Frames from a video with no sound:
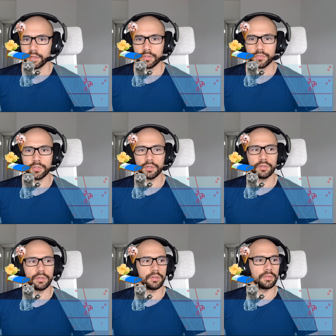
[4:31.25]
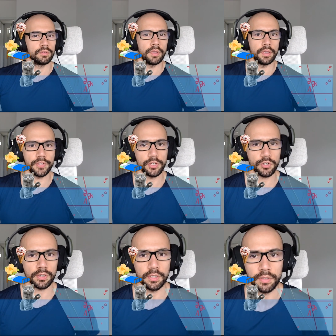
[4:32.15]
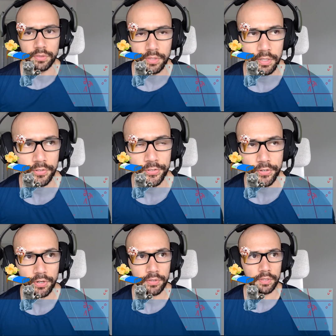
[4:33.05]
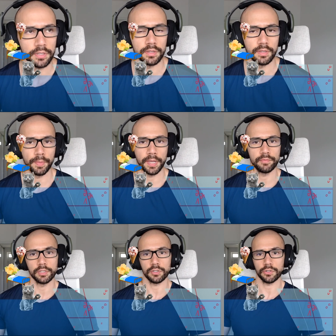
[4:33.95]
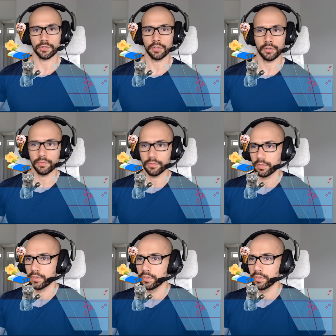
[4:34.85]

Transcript: So essentially, these are the main features of